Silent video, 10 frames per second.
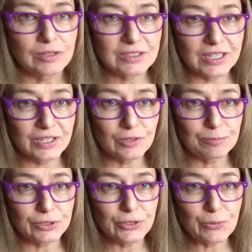teal
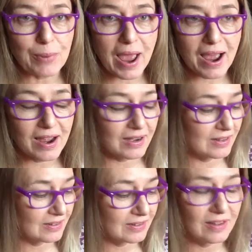blue
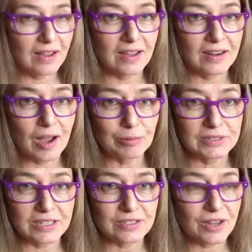bag a couple
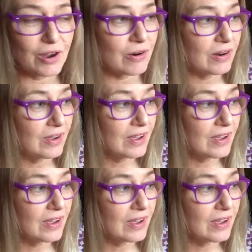days ago.